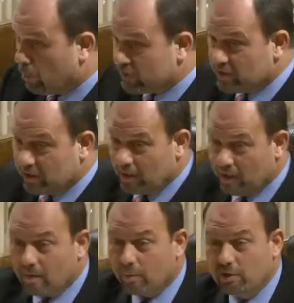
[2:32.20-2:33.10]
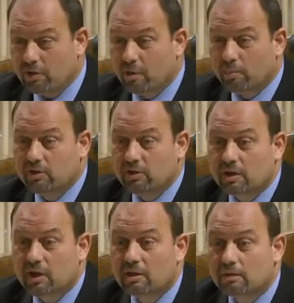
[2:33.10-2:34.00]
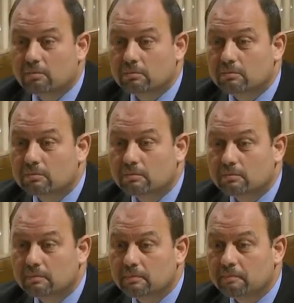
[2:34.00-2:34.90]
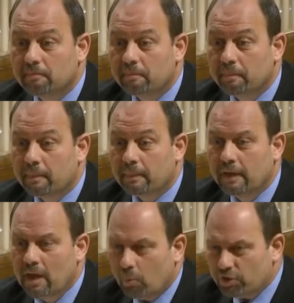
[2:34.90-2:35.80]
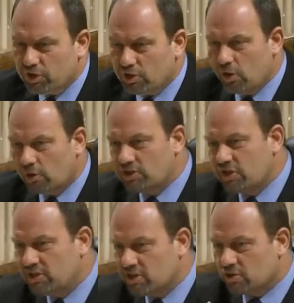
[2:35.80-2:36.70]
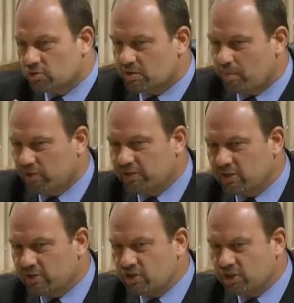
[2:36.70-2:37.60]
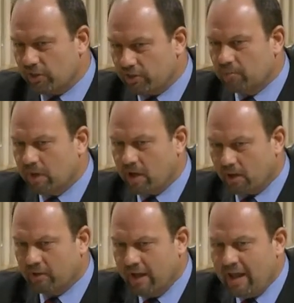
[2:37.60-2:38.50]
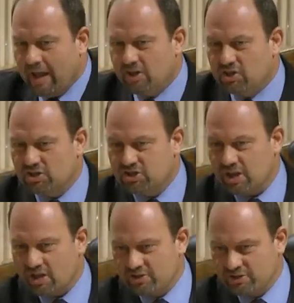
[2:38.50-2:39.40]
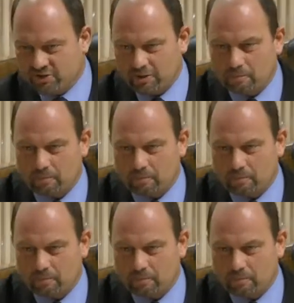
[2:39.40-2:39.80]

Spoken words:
one sit there when you come into your kingdom?" I want you to notice Jesus' response. He doesn't shut them down. He just says,